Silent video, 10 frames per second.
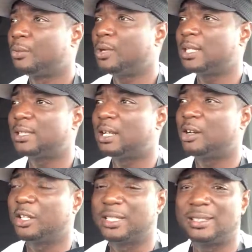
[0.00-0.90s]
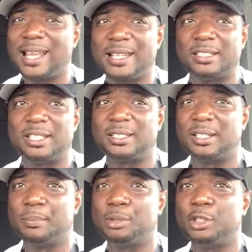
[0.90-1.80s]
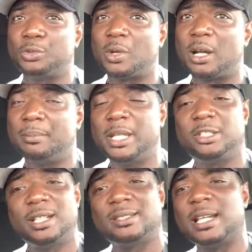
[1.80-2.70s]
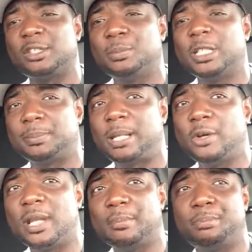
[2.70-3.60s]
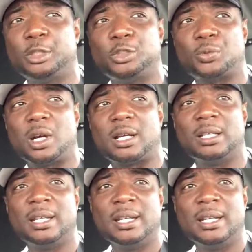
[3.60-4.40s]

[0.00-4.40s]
what is that called? Your slack adjusting push rod. Make sure there's not too much play on that push rod.